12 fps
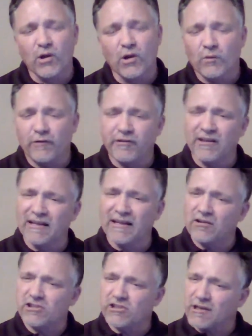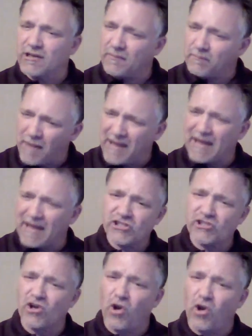Well, Phil, it looks good. And man, I
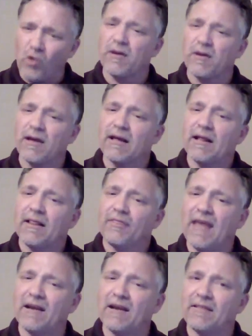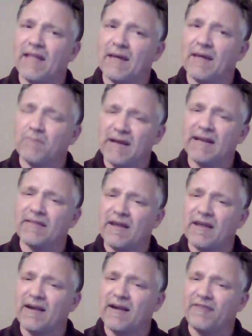just hope that money
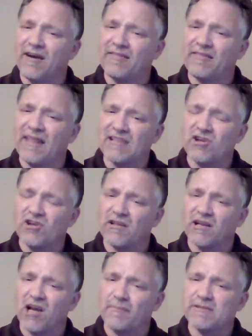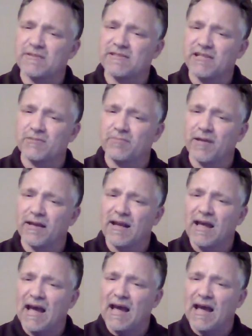there that I saw in the compensation plan,